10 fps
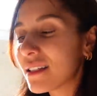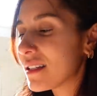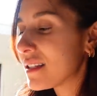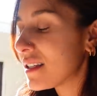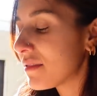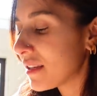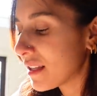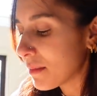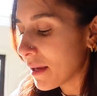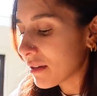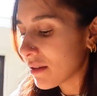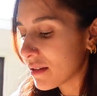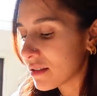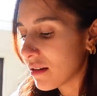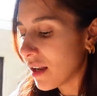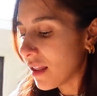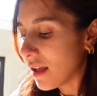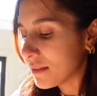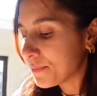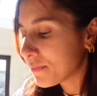to the TV in the background. Don't like
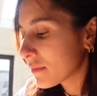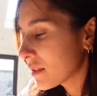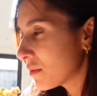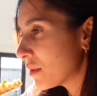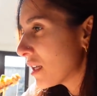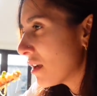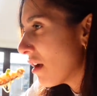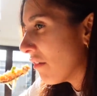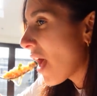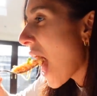that. Can we turn off?